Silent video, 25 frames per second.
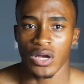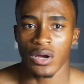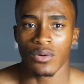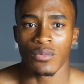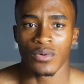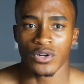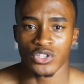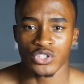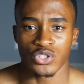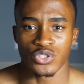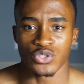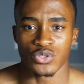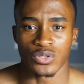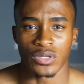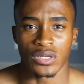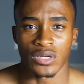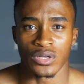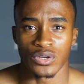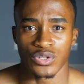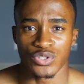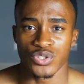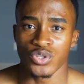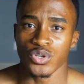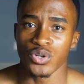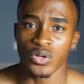what you're doing
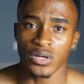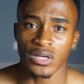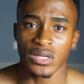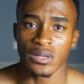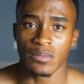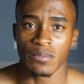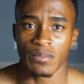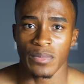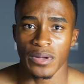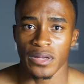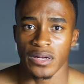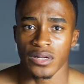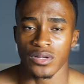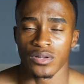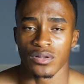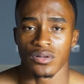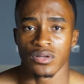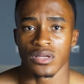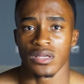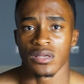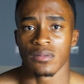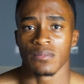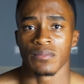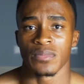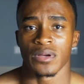because you're looking better, you're
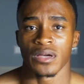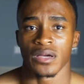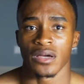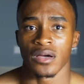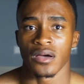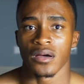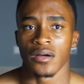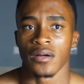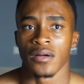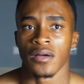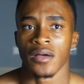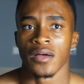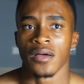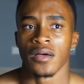looking bigger.